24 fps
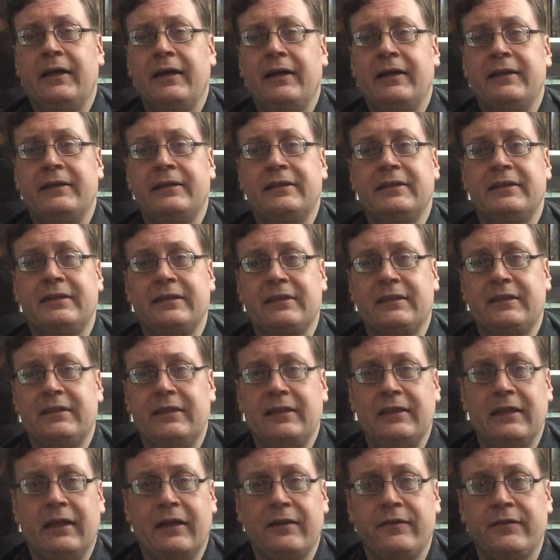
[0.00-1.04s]
in the
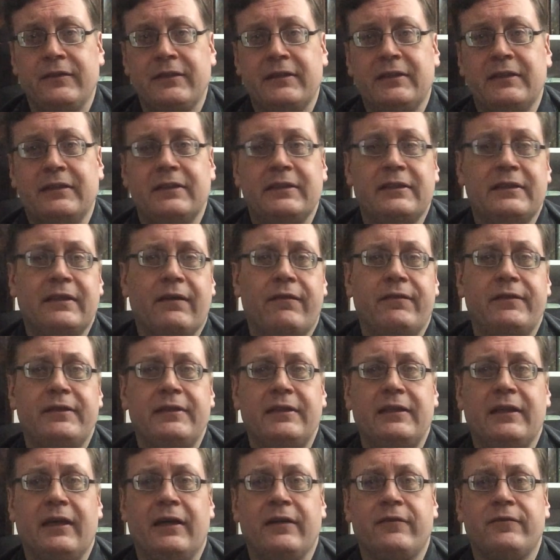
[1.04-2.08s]
1600s and the
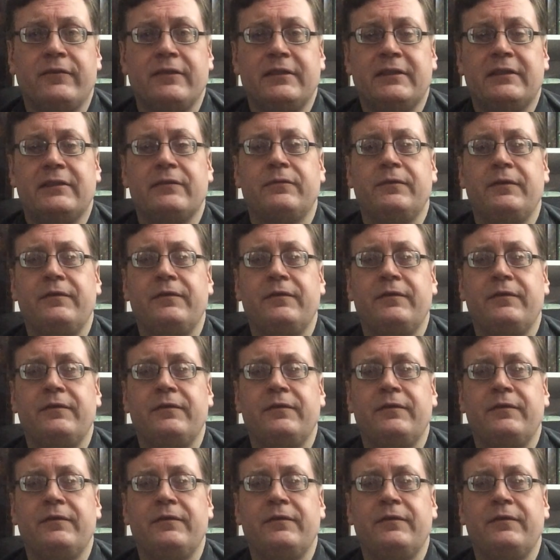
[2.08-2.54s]
1700s,